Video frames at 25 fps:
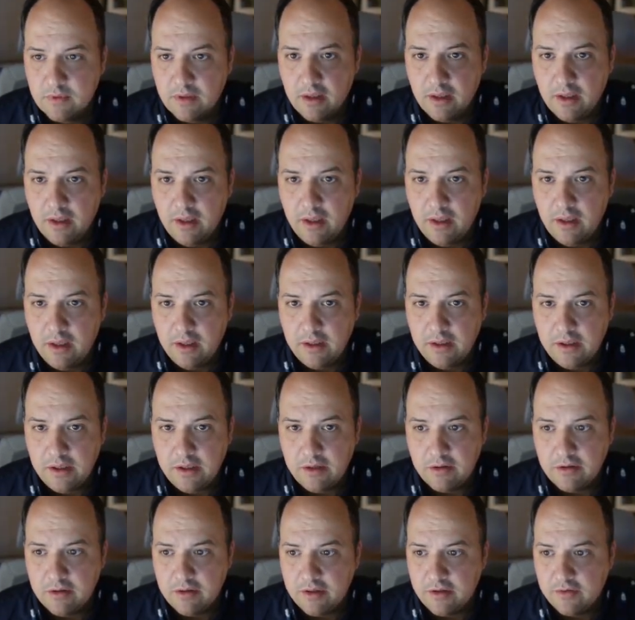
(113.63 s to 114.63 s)
And
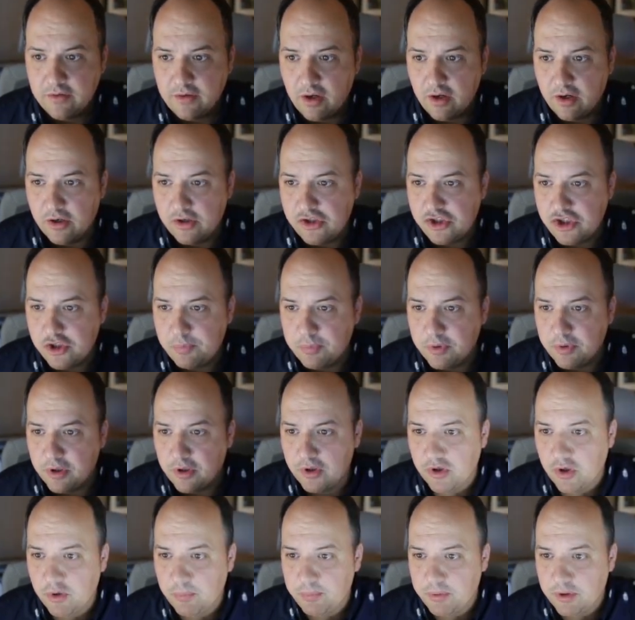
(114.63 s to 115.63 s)
here is our Jupyter
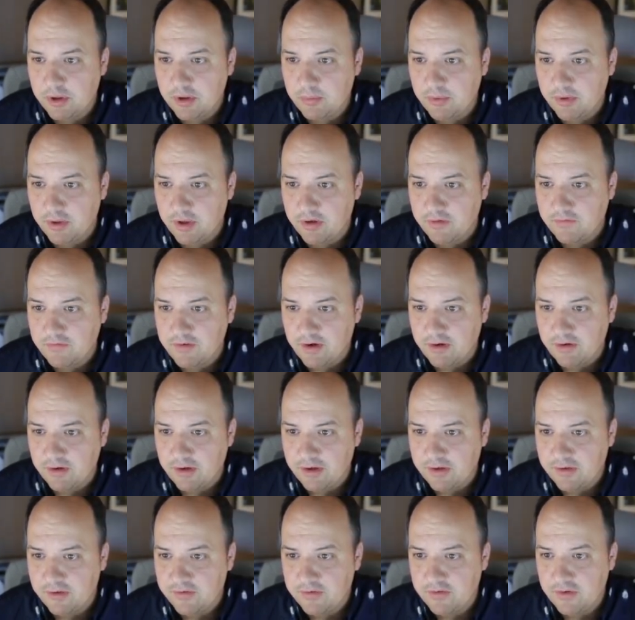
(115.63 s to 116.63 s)
notebook with our
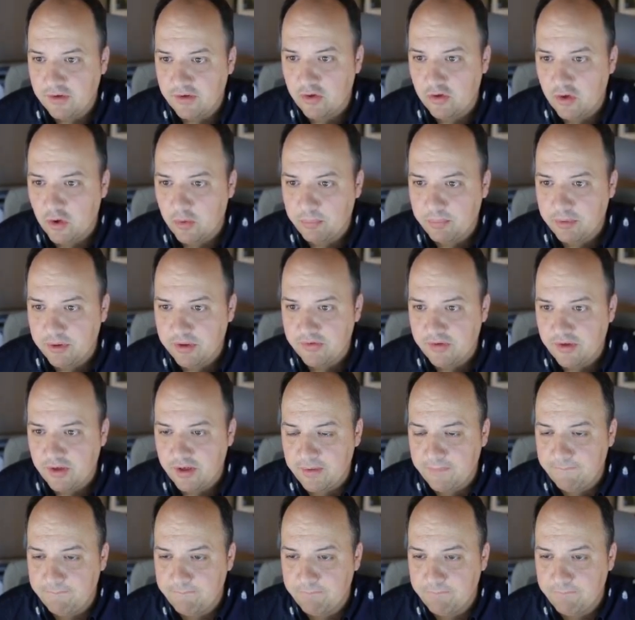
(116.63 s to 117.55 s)
various notebooks in it.